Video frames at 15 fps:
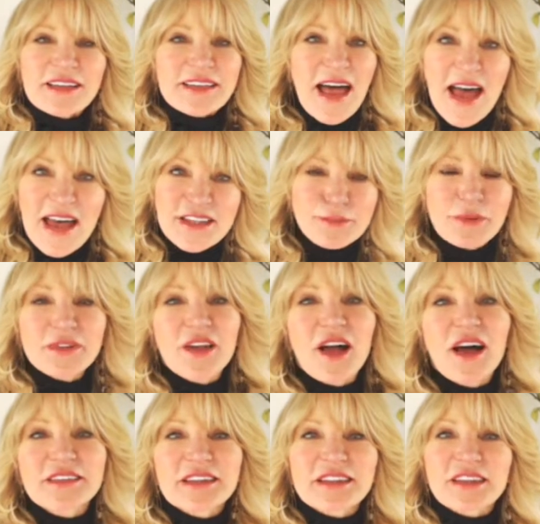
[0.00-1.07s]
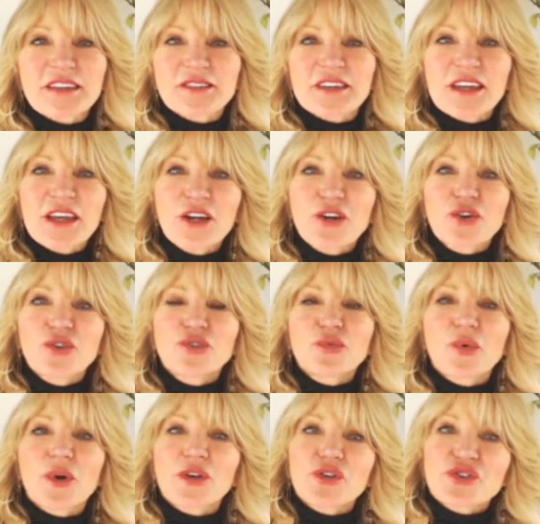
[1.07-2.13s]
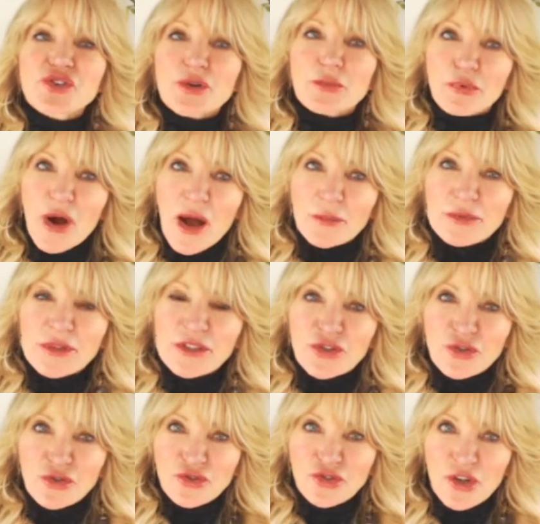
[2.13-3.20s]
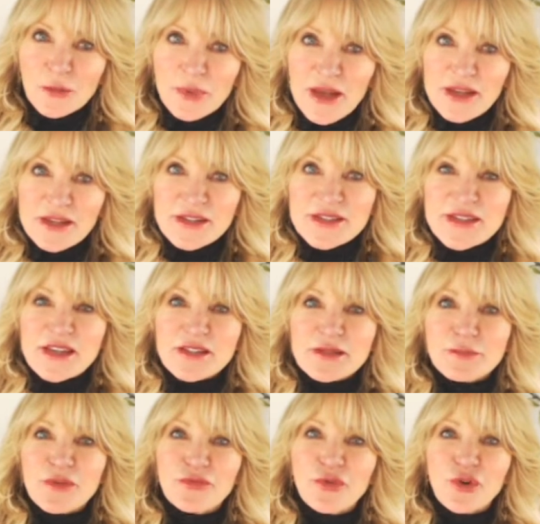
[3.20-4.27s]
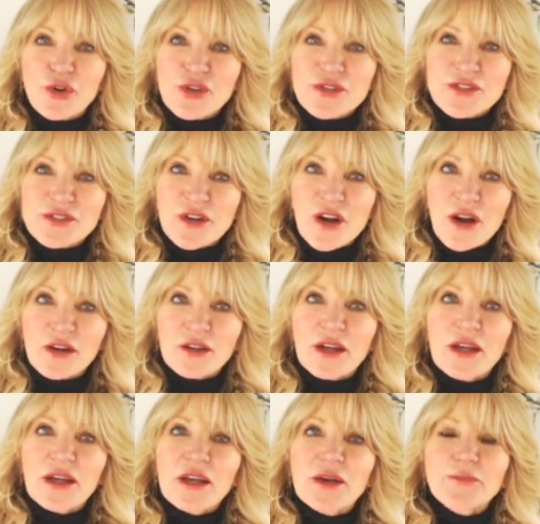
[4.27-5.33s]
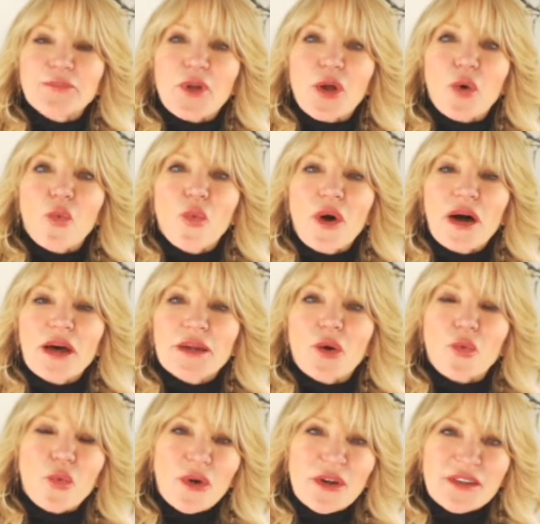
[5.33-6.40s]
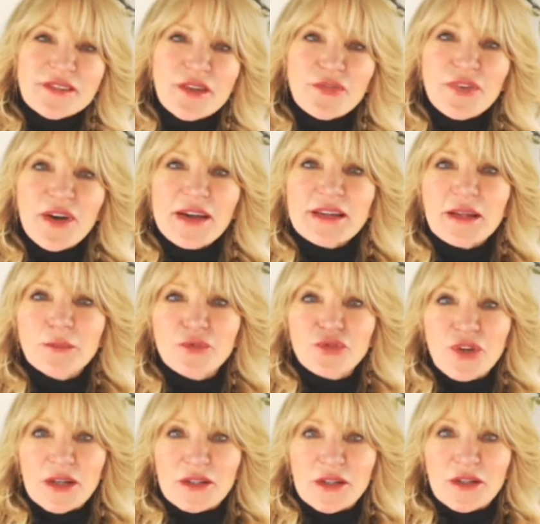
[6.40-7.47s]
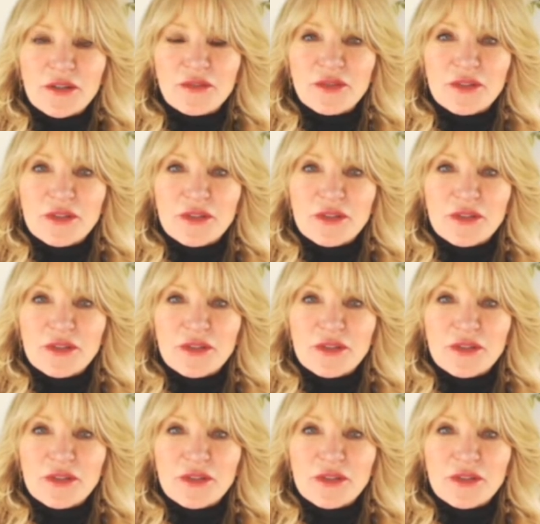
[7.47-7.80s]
Last but not least, here's what you should probably do, Jerold Panas says, before you start. 1, what is the final objective?